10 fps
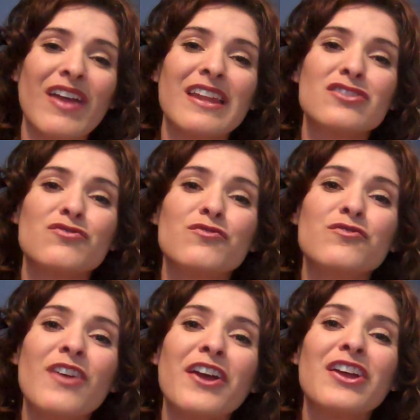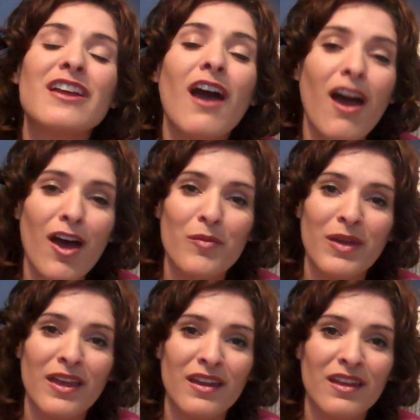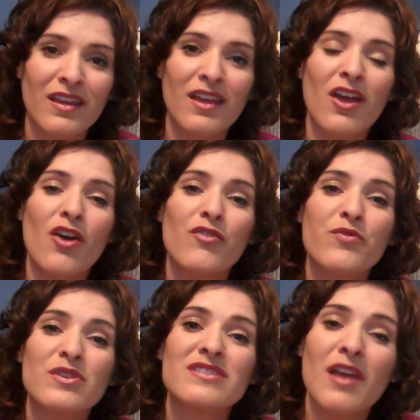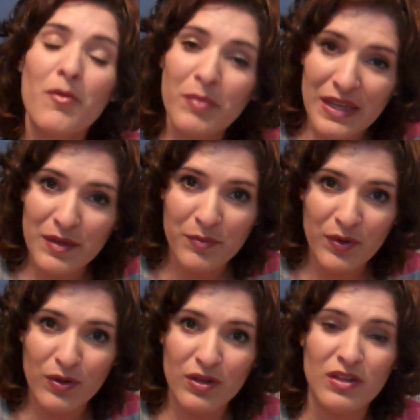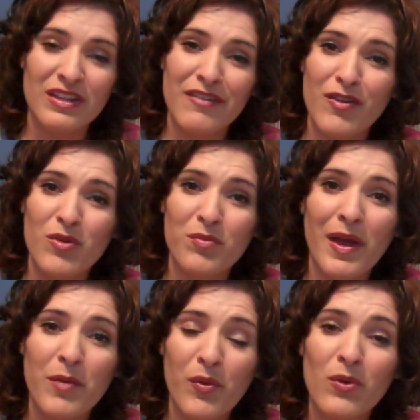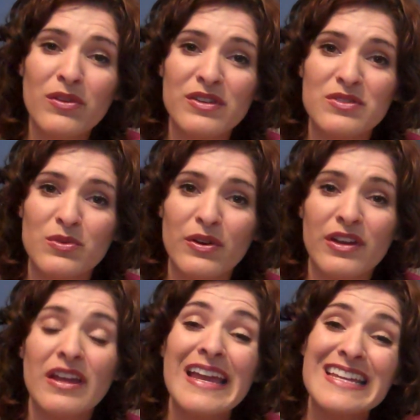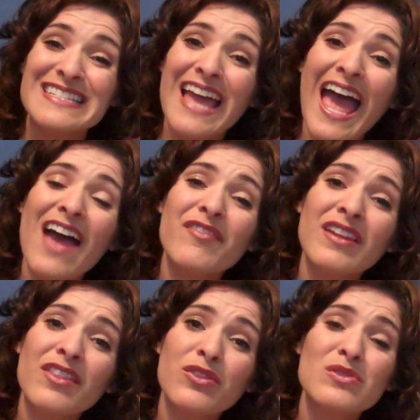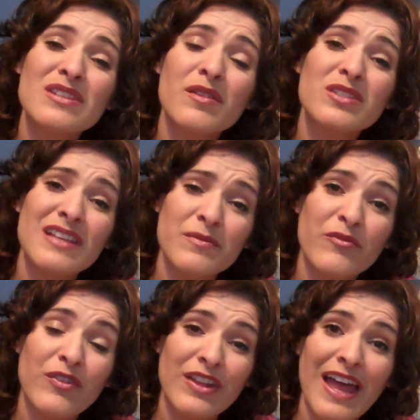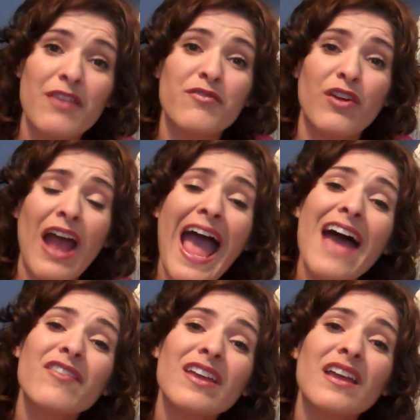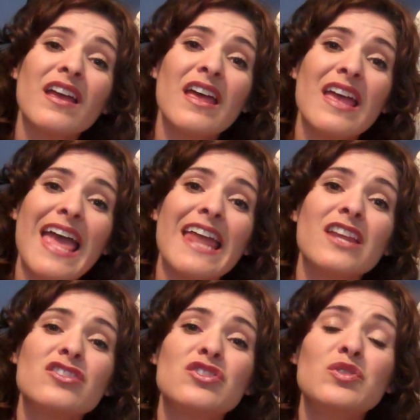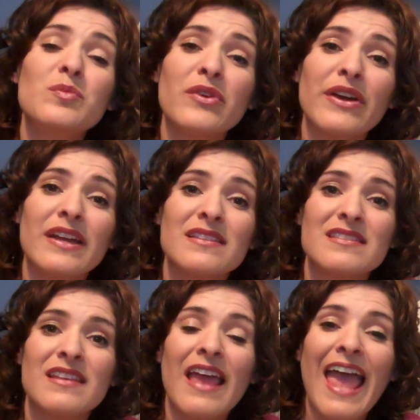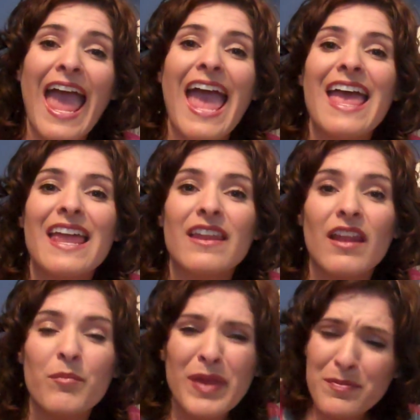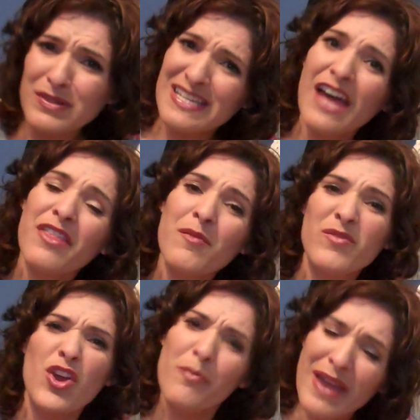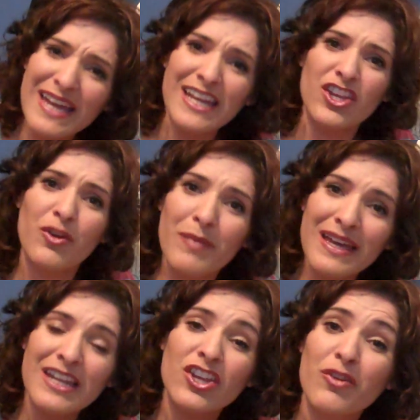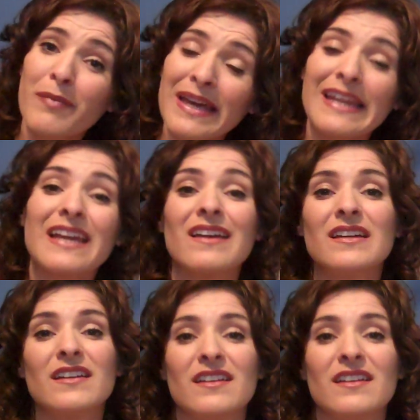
And it's very common for some people living with bipolar disorder to have an enthusiasm for life, for having an exuberance. And people tell them, you're manic, you're manic, you're manic.